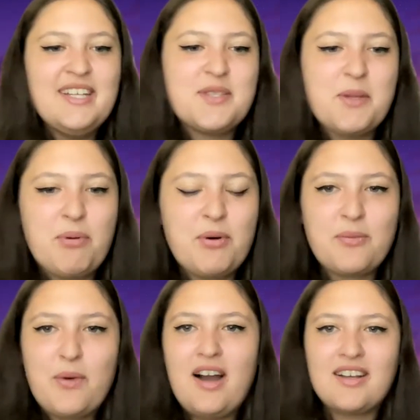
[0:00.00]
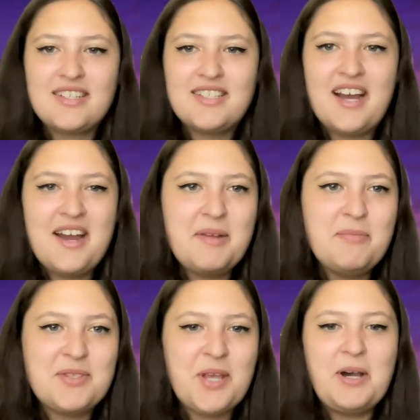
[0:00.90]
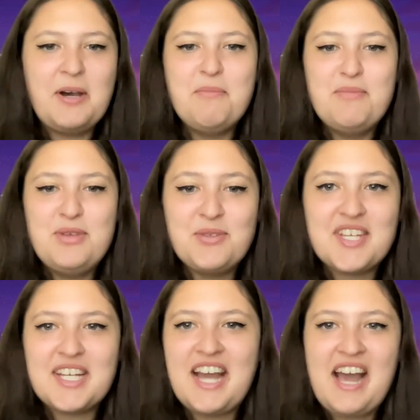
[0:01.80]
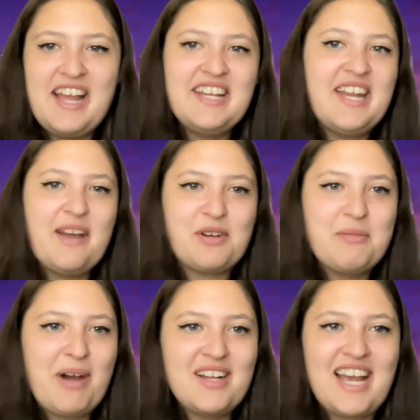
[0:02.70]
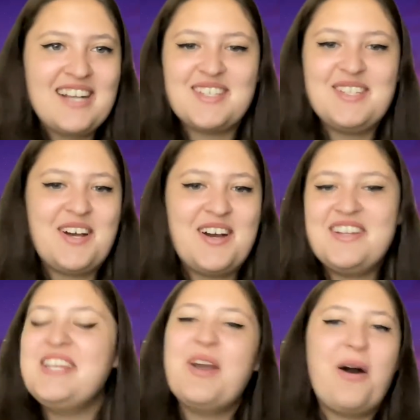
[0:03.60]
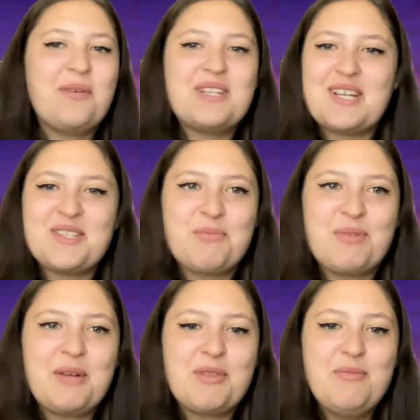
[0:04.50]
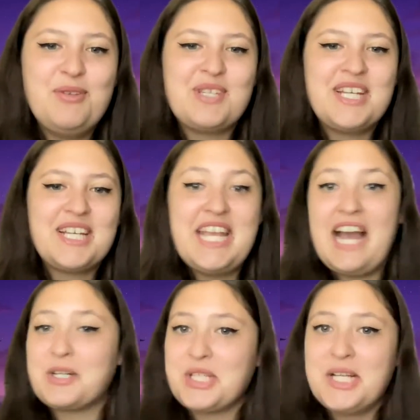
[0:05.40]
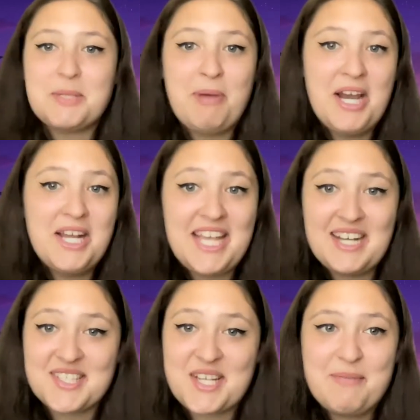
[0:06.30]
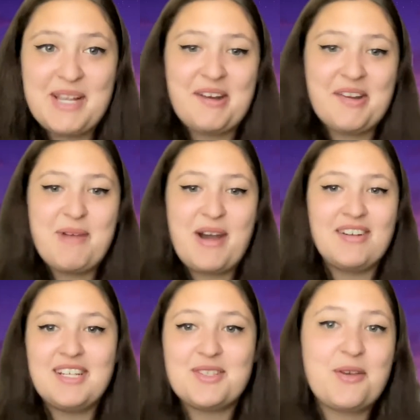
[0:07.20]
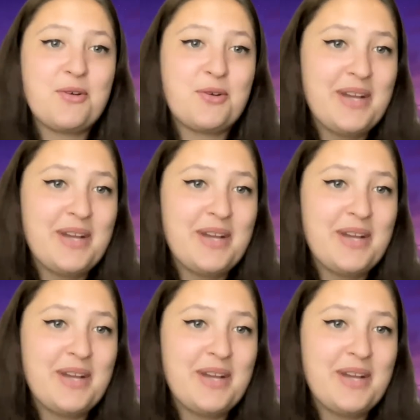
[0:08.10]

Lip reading: is the Boardwalk Times music guy in every podcast he's on. He always has to bring up the music. He actually has a podcast coming out about it. So quick